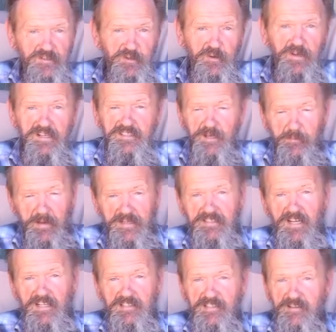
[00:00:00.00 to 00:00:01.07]
doing some
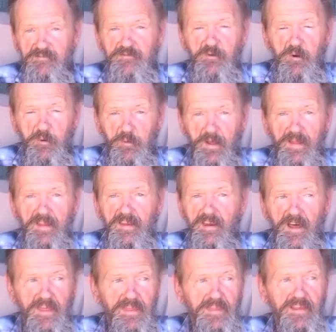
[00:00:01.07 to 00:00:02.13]
extensive 4-wheeling
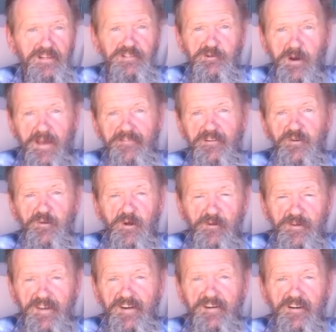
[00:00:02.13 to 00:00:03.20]
other than driving
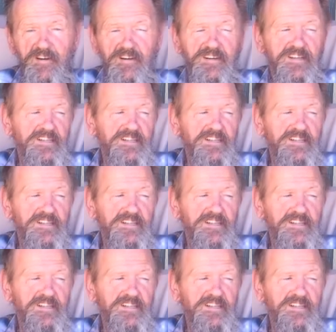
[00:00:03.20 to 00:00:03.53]
around here.